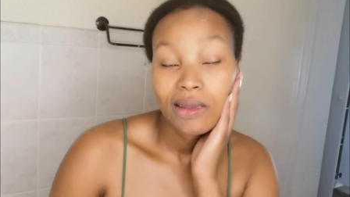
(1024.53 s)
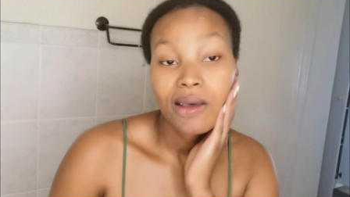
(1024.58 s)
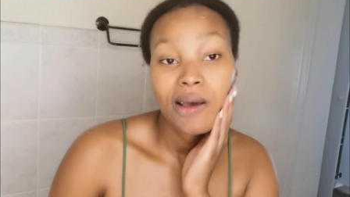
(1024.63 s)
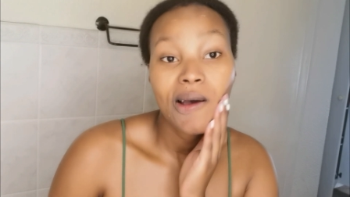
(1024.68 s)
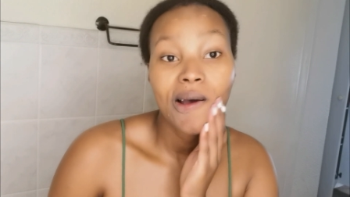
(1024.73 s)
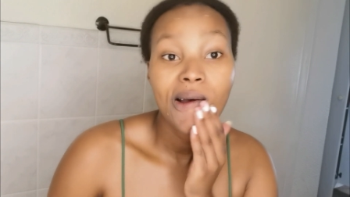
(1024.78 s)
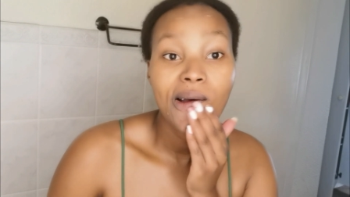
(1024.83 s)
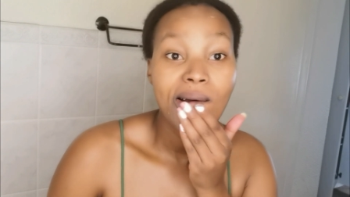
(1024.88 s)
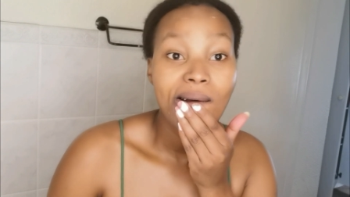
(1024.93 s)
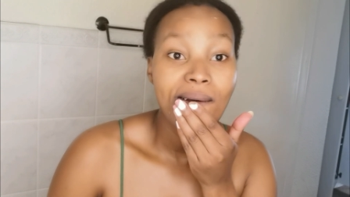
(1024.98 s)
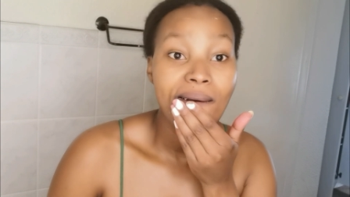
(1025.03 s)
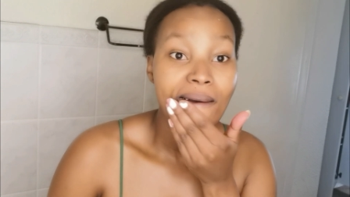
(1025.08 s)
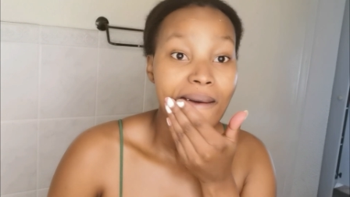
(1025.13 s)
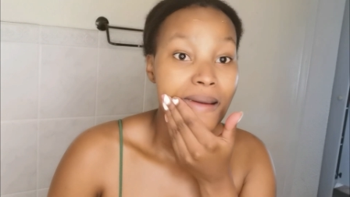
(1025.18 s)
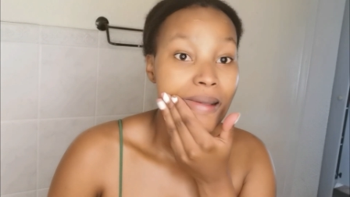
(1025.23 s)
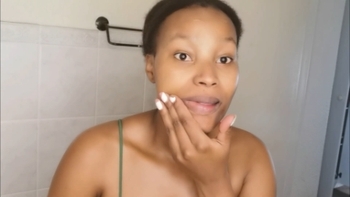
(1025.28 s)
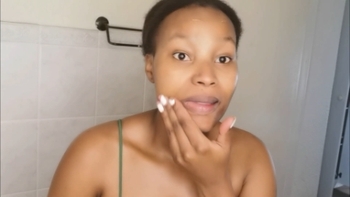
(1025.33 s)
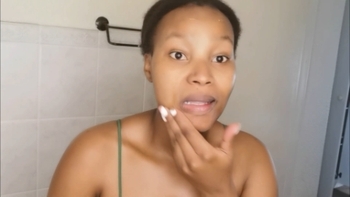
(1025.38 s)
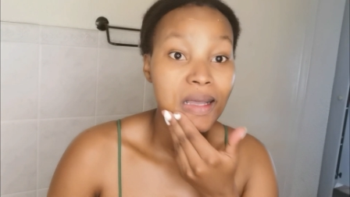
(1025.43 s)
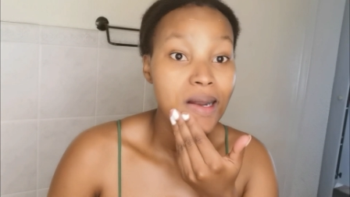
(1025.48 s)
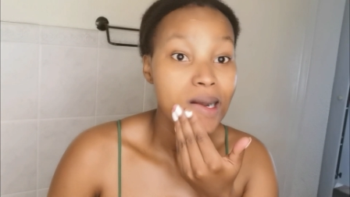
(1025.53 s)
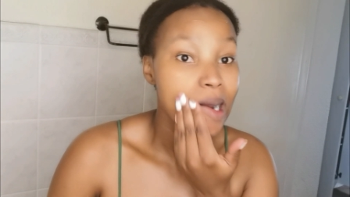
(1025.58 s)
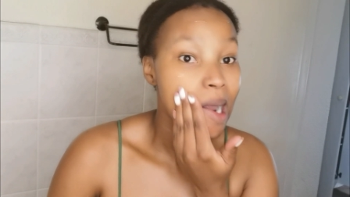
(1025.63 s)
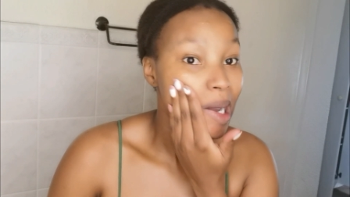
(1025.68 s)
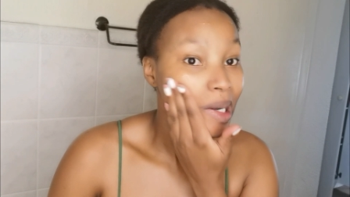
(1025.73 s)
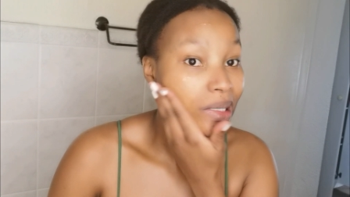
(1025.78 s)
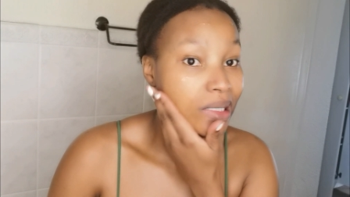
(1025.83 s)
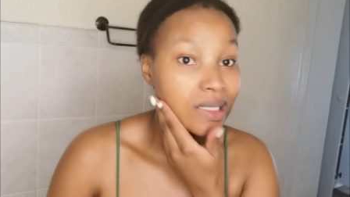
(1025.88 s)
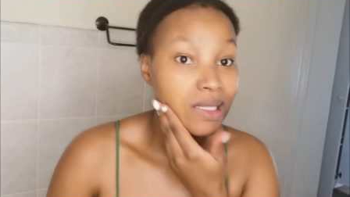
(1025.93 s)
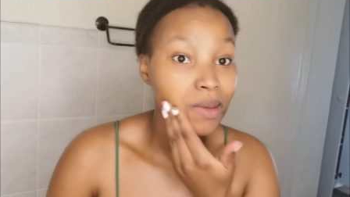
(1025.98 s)
the the
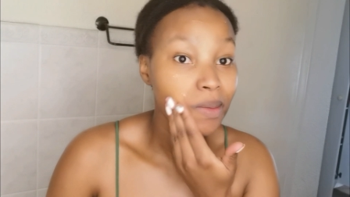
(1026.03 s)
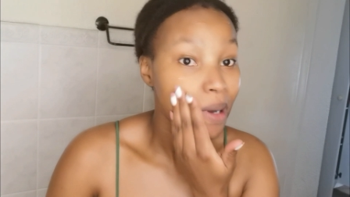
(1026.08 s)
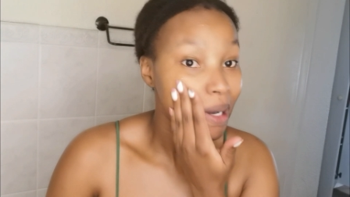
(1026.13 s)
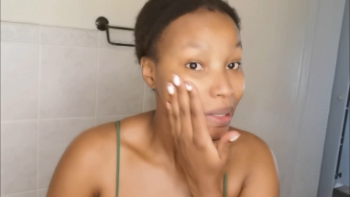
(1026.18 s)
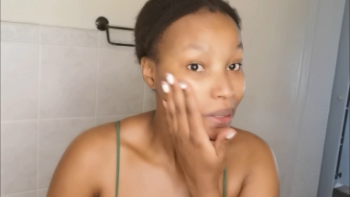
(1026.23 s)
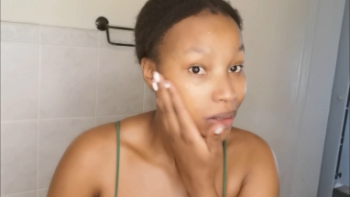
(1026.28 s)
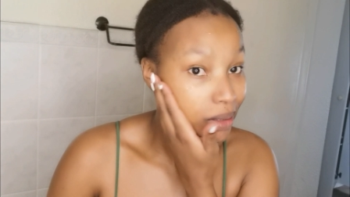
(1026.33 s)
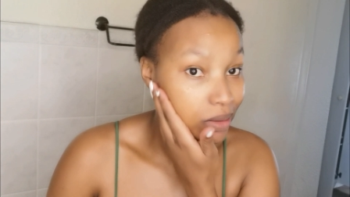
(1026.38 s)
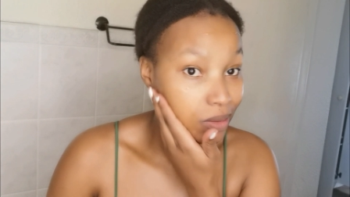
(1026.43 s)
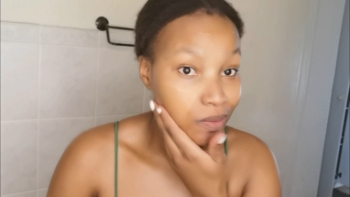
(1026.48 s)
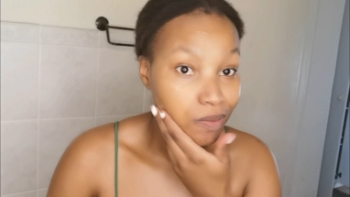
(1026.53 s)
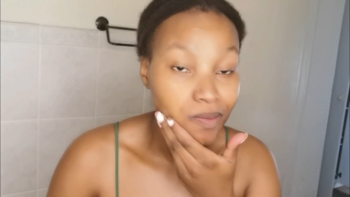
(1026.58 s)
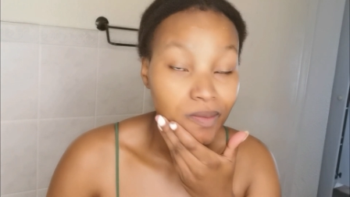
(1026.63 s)
niacinamide,